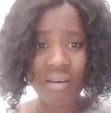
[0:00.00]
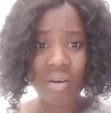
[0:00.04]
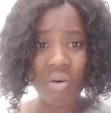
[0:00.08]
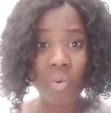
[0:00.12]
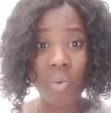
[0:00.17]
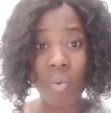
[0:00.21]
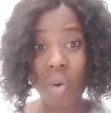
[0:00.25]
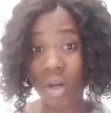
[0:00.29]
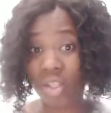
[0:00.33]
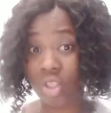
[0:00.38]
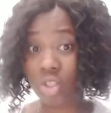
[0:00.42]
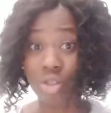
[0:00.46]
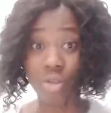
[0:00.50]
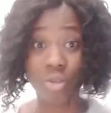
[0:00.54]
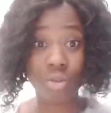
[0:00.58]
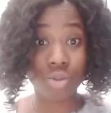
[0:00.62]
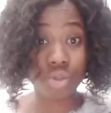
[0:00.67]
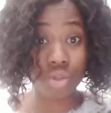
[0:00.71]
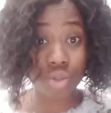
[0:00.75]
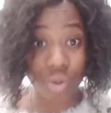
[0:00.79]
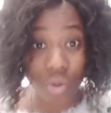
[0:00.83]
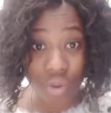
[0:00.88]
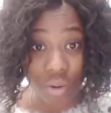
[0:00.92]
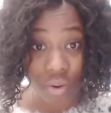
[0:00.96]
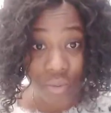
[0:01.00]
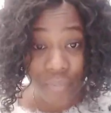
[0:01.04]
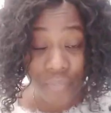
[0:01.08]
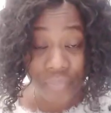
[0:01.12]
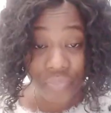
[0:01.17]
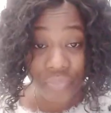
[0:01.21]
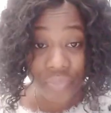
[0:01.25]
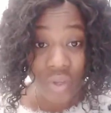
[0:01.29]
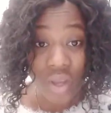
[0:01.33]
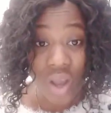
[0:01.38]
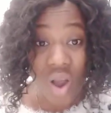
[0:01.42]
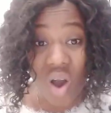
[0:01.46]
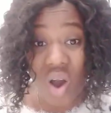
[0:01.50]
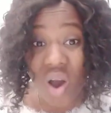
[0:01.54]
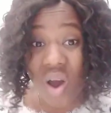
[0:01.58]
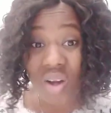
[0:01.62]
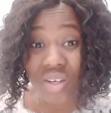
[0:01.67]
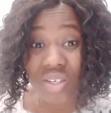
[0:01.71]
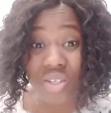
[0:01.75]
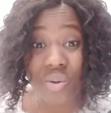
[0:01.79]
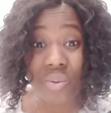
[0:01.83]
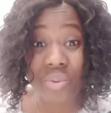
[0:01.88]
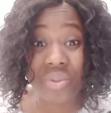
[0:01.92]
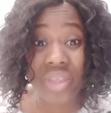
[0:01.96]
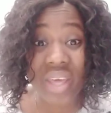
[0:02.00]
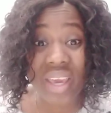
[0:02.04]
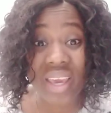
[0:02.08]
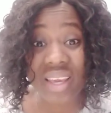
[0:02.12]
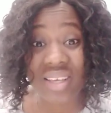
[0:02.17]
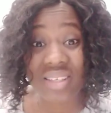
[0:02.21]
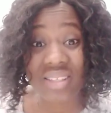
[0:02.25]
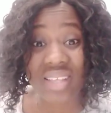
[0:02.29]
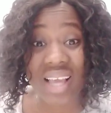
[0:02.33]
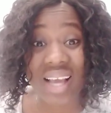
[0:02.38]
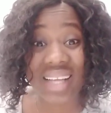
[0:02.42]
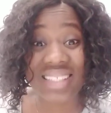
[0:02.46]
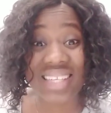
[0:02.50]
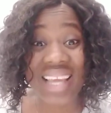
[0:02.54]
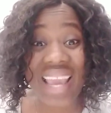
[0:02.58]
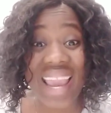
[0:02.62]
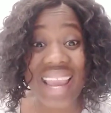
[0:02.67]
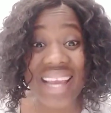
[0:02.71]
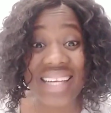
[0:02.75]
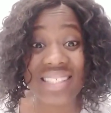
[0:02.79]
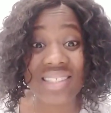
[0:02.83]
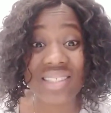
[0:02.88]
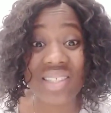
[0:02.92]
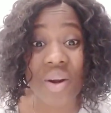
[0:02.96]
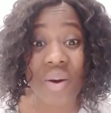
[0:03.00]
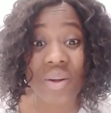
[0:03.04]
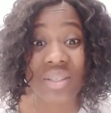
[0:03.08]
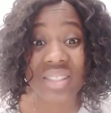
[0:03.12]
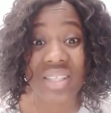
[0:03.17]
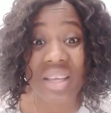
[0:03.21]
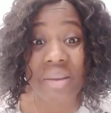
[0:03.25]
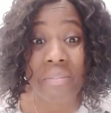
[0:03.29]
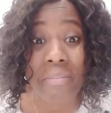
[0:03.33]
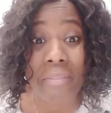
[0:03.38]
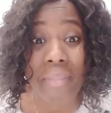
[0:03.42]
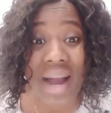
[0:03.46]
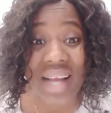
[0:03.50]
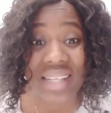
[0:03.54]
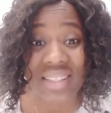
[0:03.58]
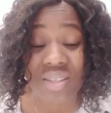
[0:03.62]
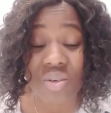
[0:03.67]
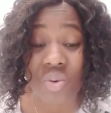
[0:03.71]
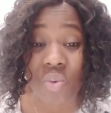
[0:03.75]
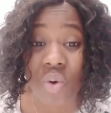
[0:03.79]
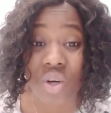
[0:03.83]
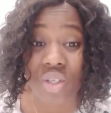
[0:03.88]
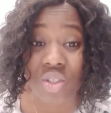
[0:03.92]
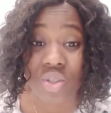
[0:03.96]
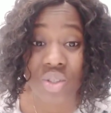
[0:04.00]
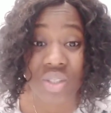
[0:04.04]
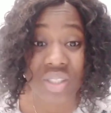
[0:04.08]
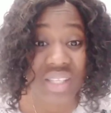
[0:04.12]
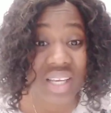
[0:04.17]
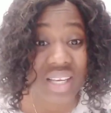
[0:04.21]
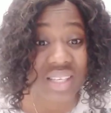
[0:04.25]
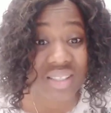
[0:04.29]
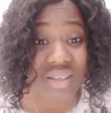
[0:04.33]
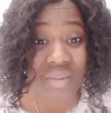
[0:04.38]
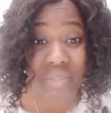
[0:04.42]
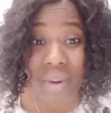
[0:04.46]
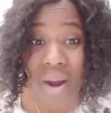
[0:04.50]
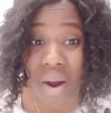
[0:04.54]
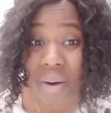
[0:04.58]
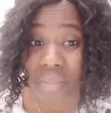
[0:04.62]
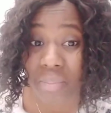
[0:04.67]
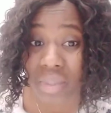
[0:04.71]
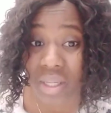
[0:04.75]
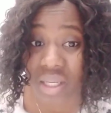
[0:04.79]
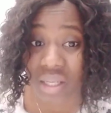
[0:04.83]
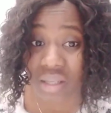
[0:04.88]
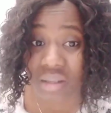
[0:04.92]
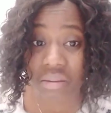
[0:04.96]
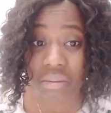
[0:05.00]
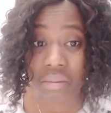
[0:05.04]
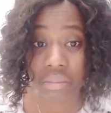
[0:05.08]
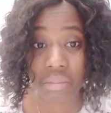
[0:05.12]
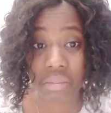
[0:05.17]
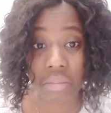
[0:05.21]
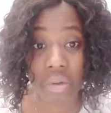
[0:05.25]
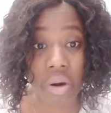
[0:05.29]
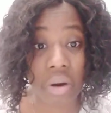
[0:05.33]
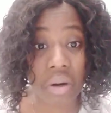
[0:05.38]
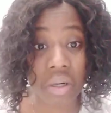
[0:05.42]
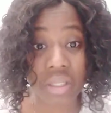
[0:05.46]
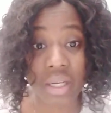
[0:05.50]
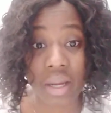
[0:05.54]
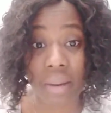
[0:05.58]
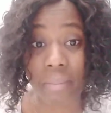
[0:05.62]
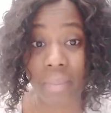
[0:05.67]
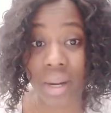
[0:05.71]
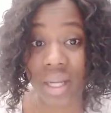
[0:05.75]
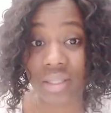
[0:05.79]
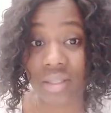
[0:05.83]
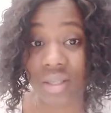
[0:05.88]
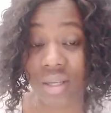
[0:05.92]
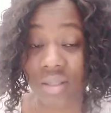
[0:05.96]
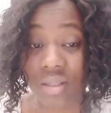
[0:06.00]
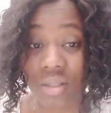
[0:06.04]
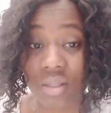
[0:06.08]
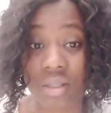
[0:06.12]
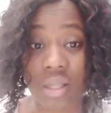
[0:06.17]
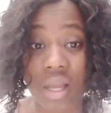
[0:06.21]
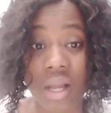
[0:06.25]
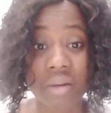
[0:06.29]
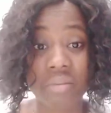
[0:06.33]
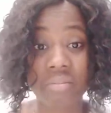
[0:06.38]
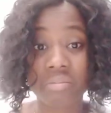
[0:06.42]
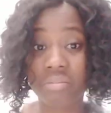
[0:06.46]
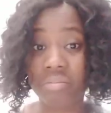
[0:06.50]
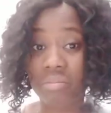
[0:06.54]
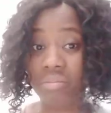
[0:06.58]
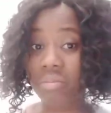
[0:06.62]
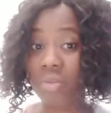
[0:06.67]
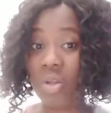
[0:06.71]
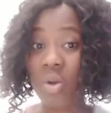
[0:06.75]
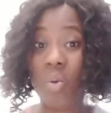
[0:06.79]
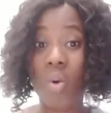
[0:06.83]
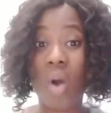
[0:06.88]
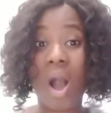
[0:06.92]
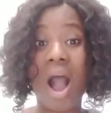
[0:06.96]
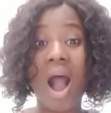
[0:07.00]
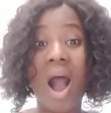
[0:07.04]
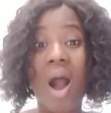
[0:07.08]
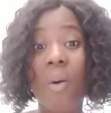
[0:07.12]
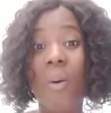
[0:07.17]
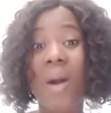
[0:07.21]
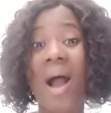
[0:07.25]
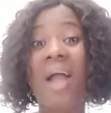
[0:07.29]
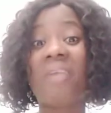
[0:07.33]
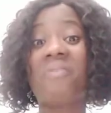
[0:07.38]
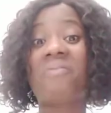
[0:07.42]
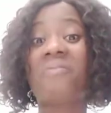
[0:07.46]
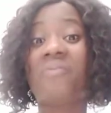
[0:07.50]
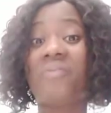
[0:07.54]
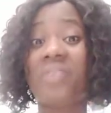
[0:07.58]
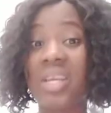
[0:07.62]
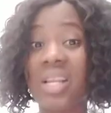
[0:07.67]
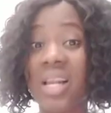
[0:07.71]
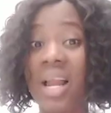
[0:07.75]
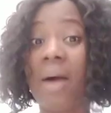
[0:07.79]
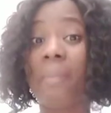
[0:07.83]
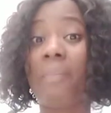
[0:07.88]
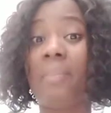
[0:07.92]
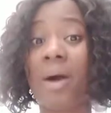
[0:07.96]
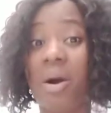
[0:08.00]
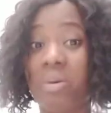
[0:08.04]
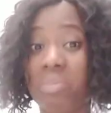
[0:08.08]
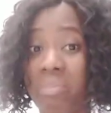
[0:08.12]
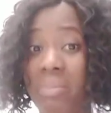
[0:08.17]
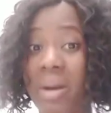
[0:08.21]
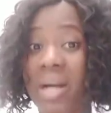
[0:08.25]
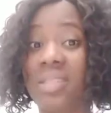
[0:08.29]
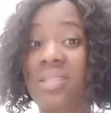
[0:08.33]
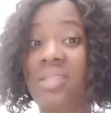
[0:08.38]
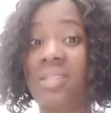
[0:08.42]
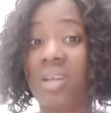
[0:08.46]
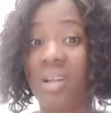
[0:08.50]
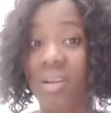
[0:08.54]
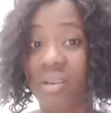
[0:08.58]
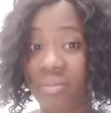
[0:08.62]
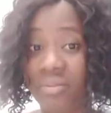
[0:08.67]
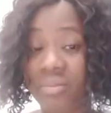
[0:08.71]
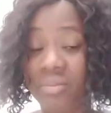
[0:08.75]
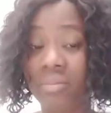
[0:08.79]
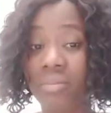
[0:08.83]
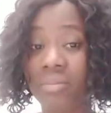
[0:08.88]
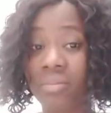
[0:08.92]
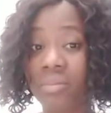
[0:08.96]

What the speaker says: what you do. All you think is that it doesn't matter what you say about me. All that matters is that how I feel about myself.